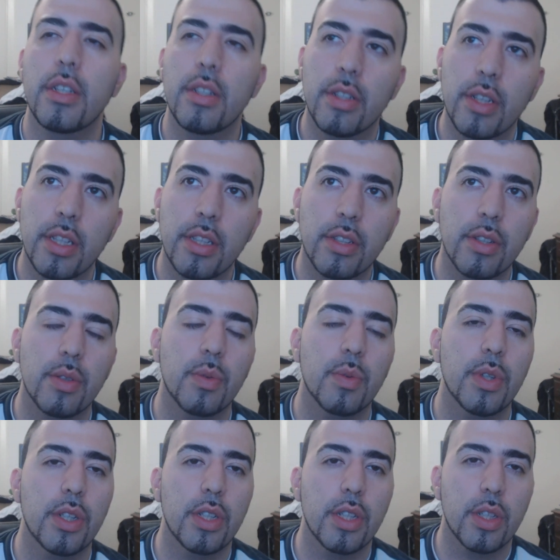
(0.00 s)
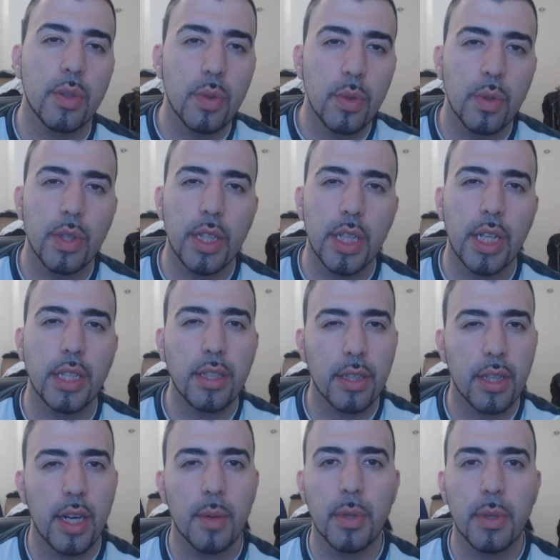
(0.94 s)
So these are the really cool
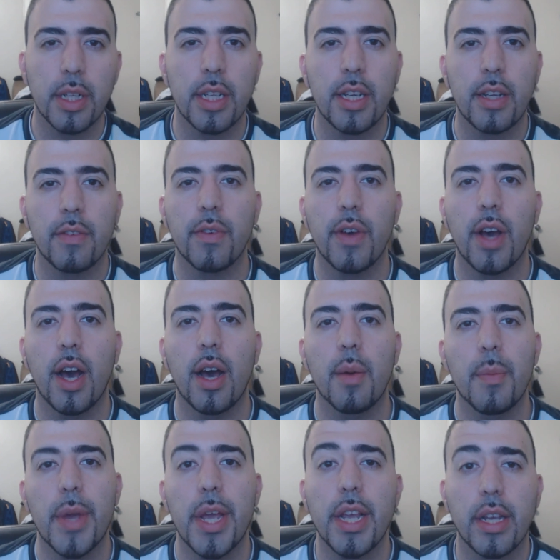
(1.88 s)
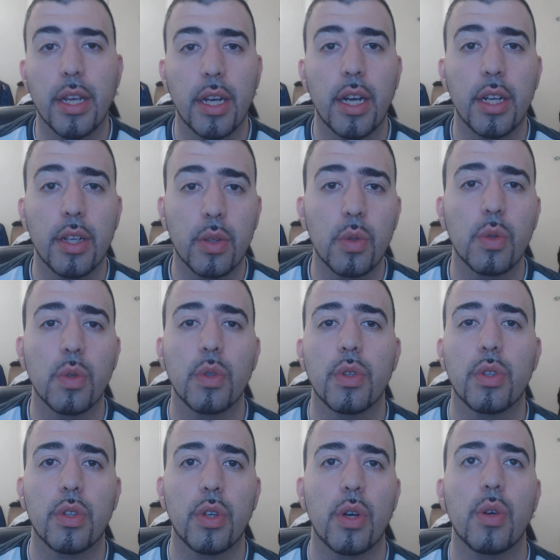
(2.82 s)
things that I believe make
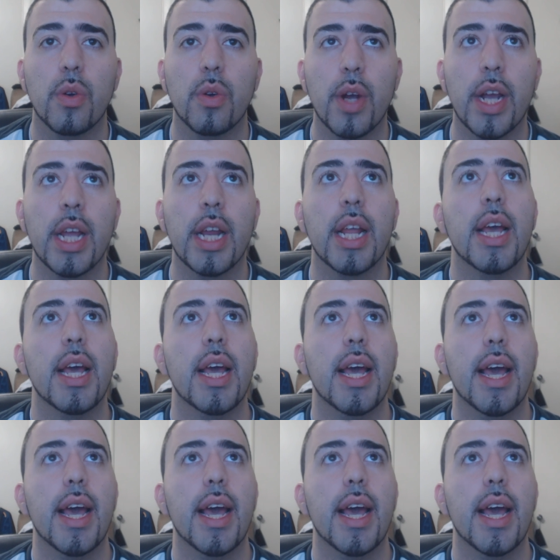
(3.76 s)
Google so great.